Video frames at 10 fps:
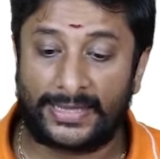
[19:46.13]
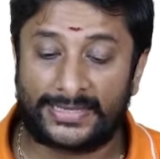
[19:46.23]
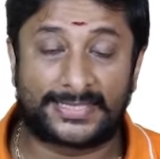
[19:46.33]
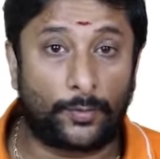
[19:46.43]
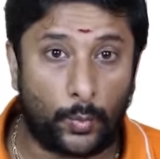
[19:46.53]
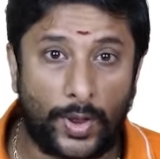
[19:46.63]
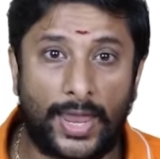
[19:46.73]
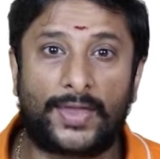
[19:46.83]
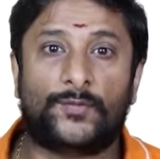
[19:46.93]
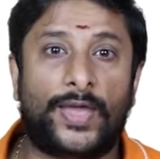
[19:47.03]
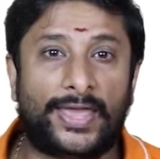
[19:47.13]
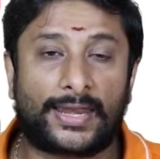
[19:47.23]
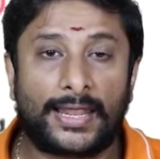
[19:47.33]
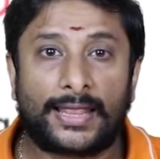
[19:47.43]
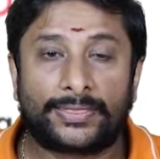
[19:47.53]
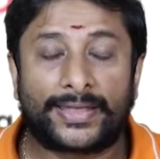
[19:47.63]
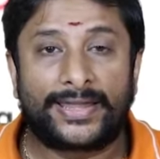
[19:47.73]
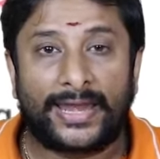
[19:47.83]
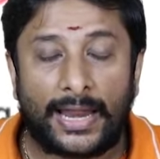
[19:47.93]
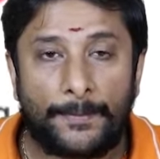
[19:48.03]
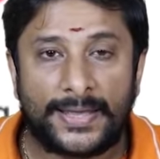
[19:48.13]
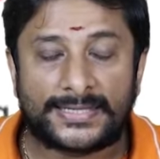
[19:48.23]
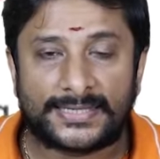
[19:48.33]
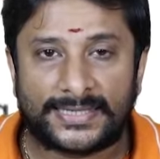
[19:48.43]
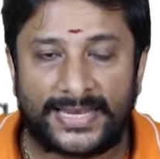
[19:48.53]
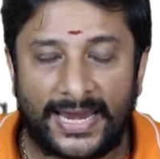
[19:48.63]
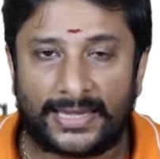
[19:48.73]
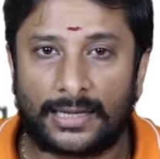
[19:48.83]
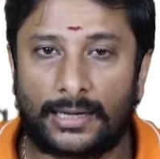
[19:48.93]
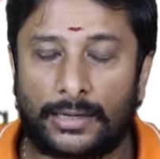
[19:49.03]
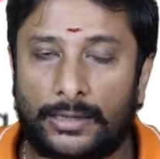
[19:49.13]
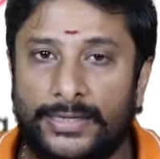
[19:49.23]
is a way the database data